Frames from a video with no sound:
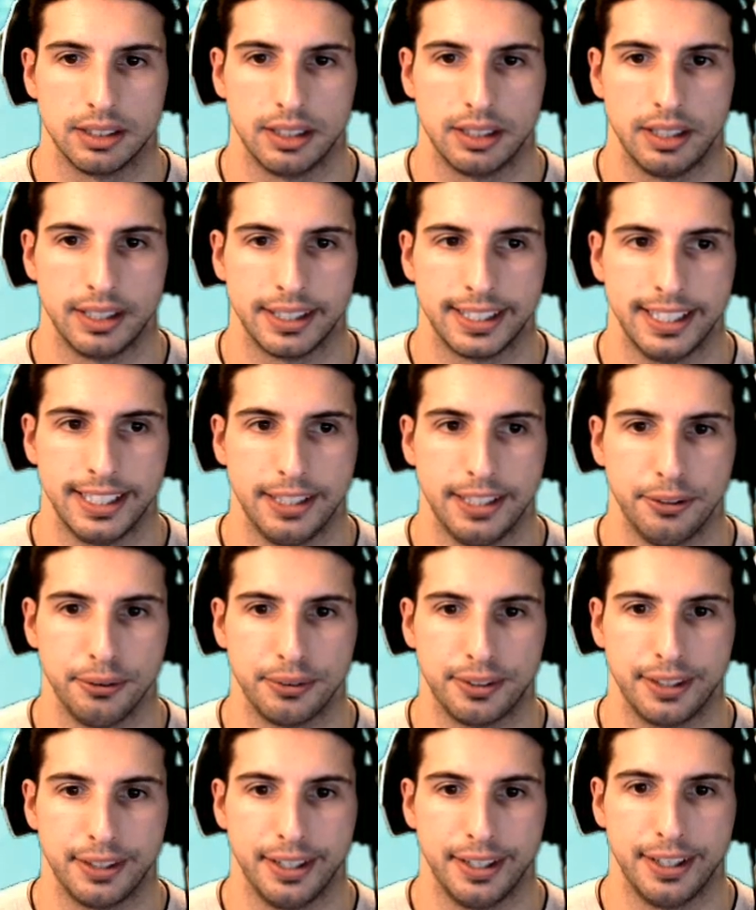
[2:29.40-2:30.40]
Get her
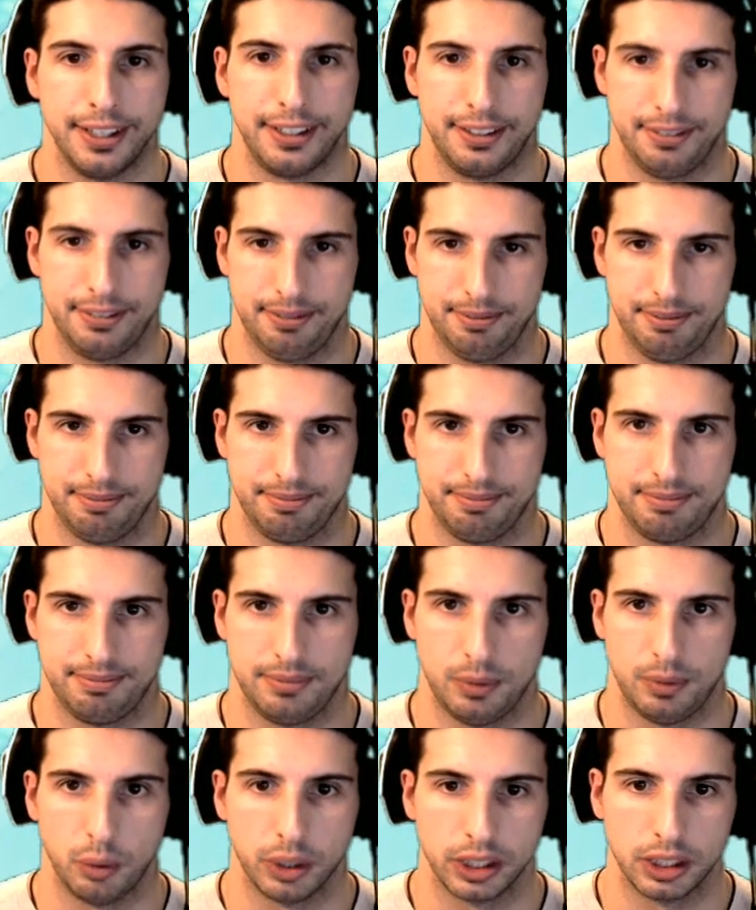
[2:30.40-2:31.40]
done.
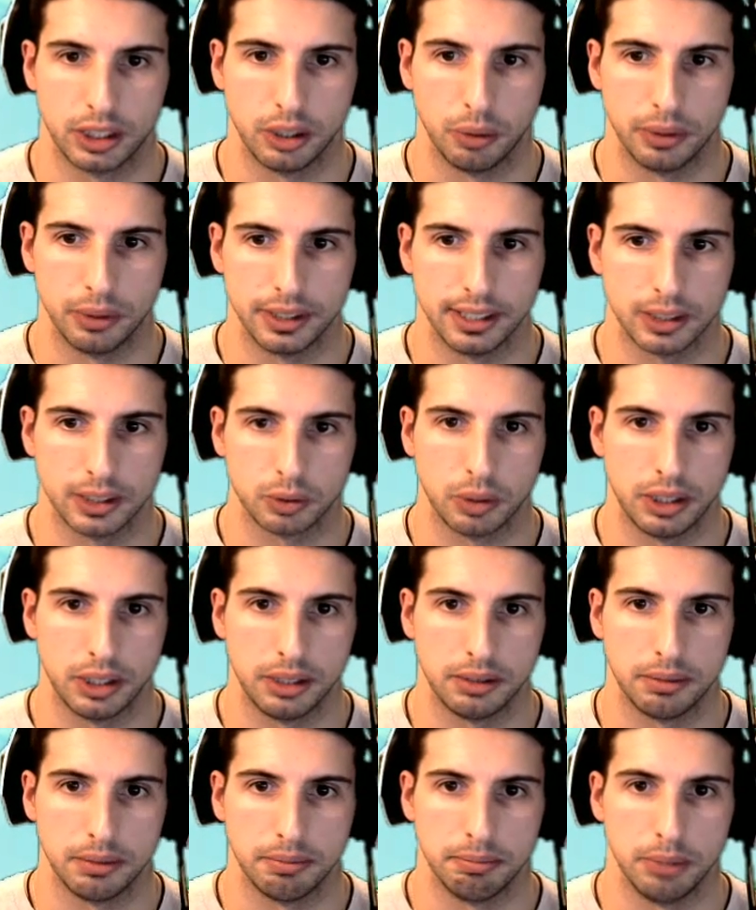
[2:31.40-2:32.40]
We're gonna go with this one.
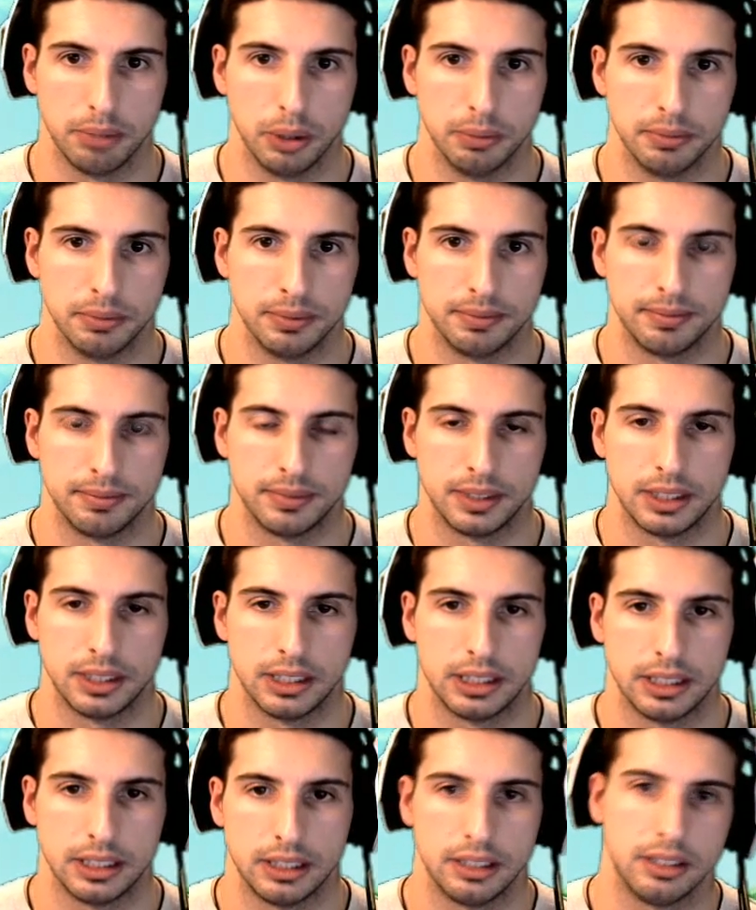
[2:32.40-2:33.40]
Boom.
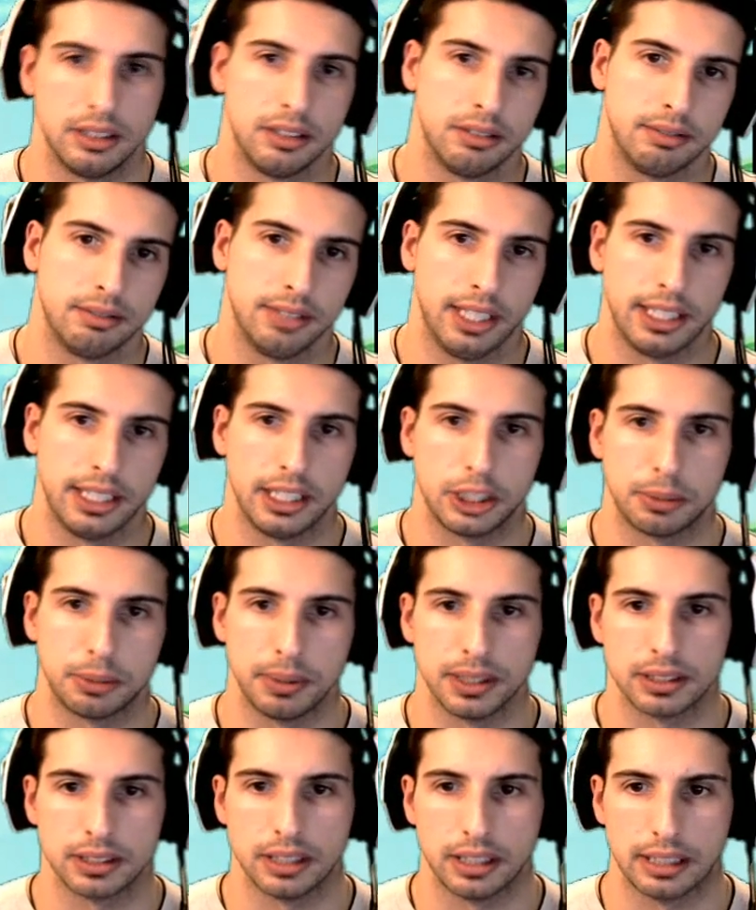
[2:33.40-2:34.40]
9 HP
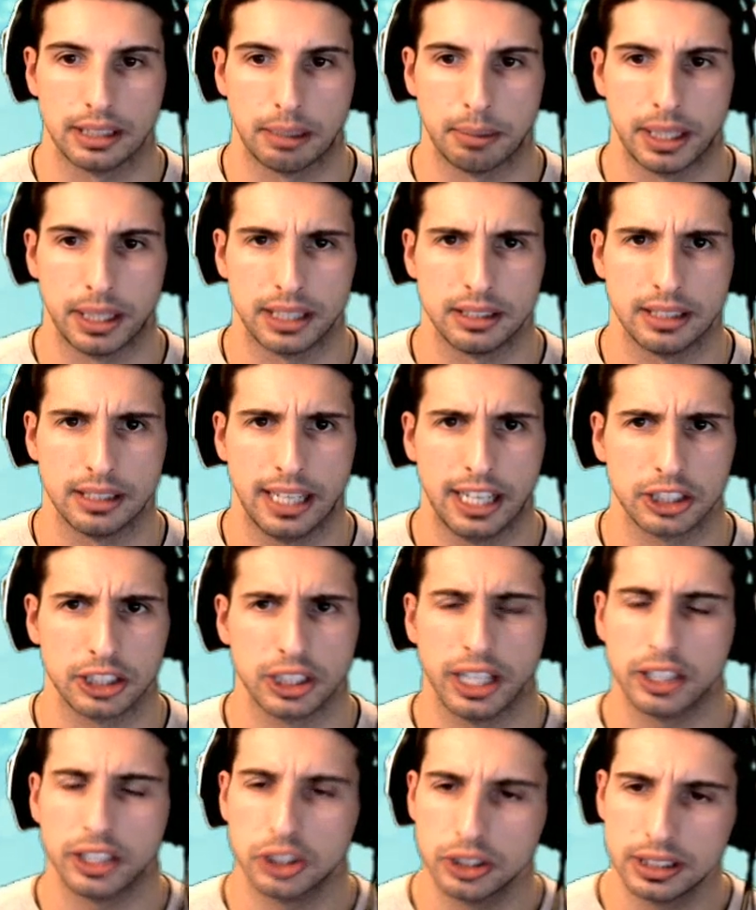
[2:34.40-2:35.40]
is not that bad. Actually,
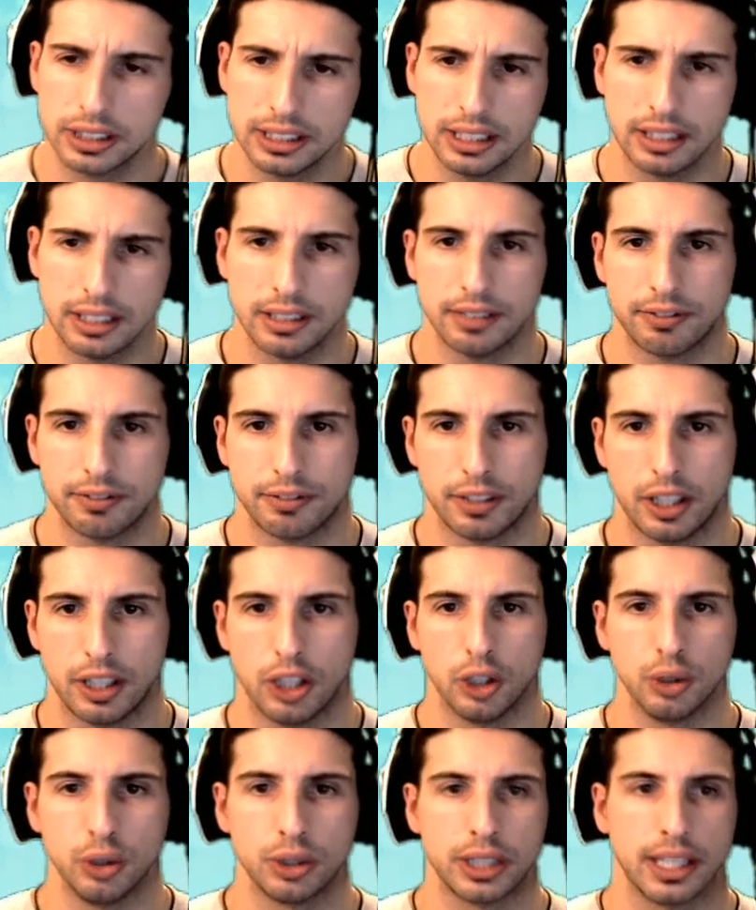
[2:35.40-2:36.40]
I should see if uh,
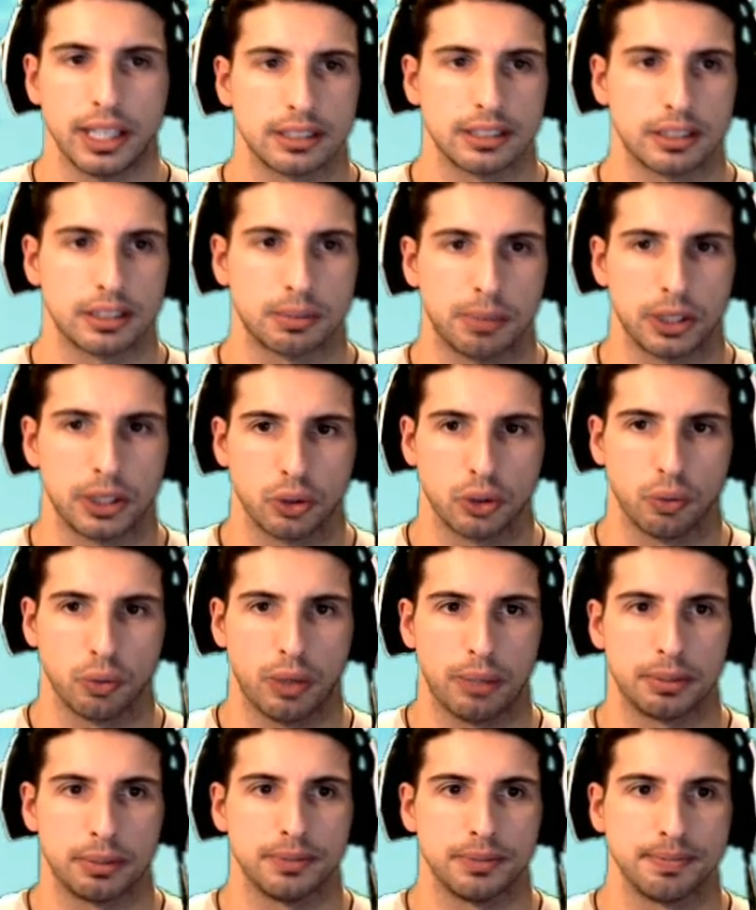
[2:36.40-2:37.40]
Lucca has a special
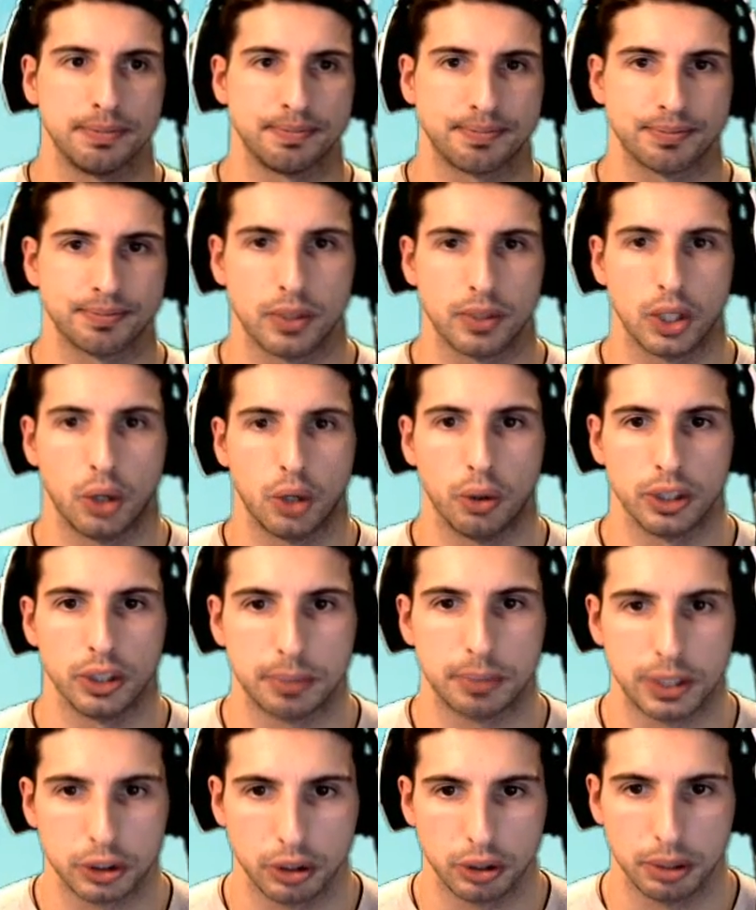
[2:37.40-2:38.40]
weapon or a
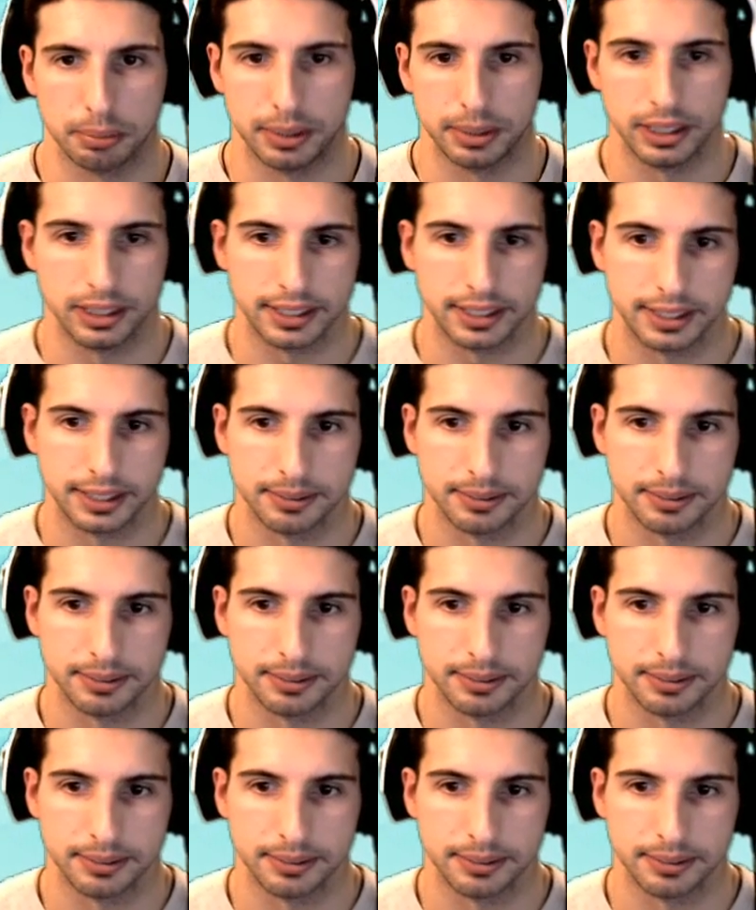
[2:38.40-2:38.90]
special ability.